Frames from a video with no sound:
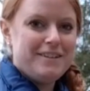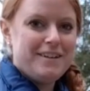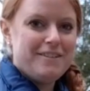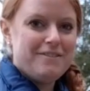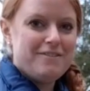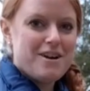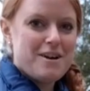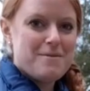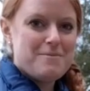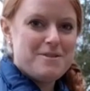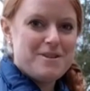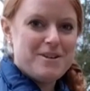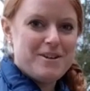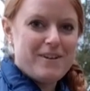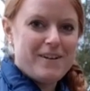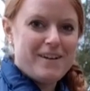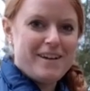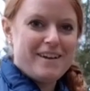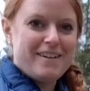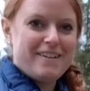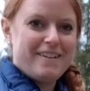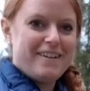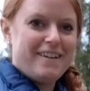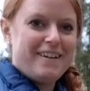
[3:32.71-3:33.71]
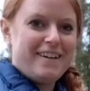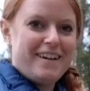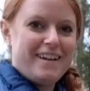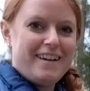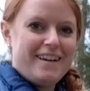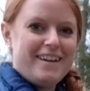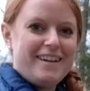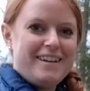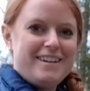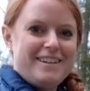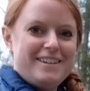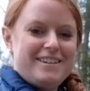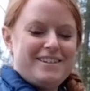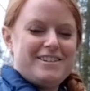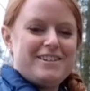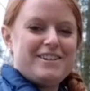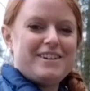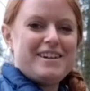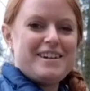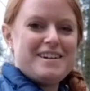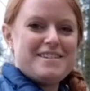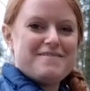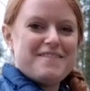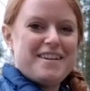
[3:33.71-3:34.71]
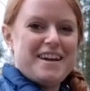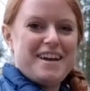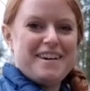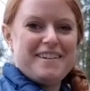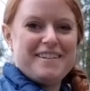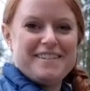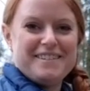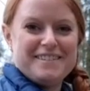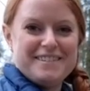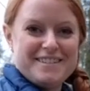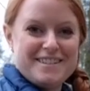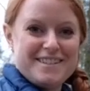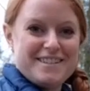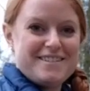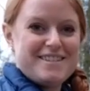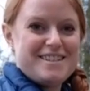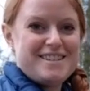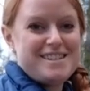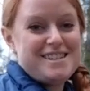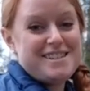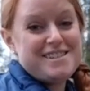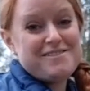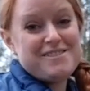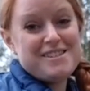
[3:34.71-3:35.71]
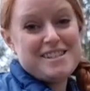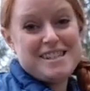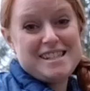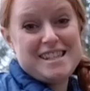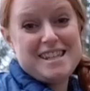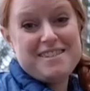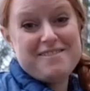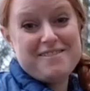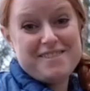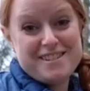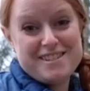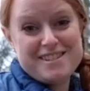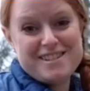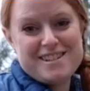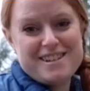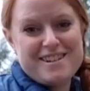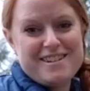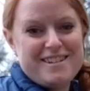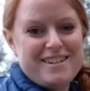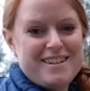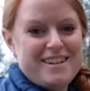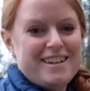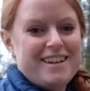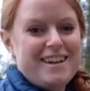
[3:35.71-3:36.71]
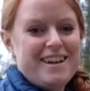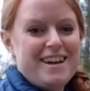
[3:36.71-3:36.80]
Robin Hooding or destroying my arrows. So this is risky with starting